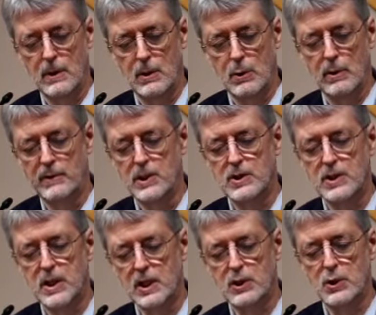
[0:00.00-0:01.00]
view of a
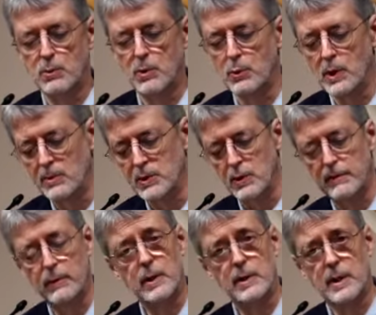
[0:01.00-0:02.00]
distinction between
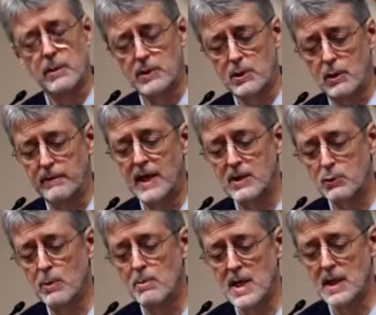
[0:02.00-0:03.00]
observer and the observed
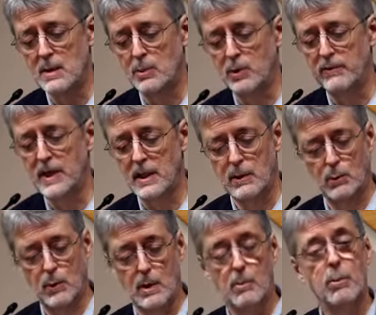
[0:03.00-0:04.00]
has remained the
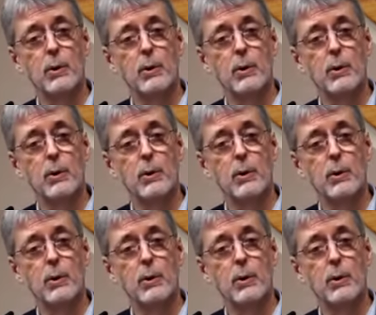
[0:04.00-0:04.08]
prevailing one,